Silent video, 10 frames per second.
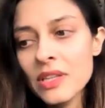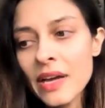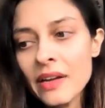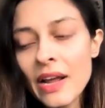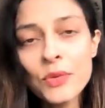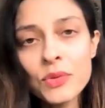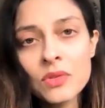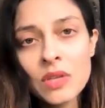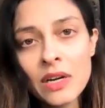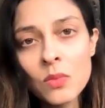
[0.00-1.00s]
that
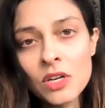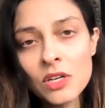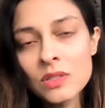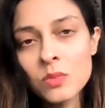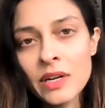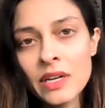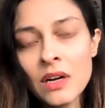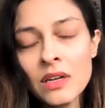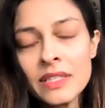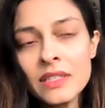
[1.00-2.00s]
healthcare workers working
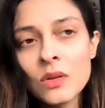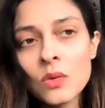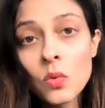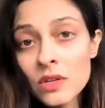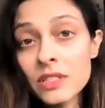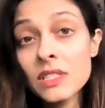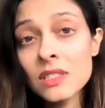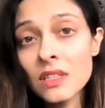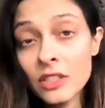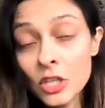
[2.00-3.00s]
on wards,
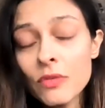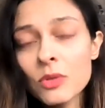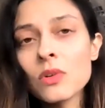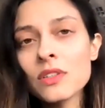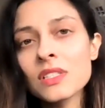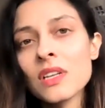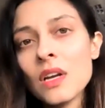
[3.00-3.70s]
on COVID wards,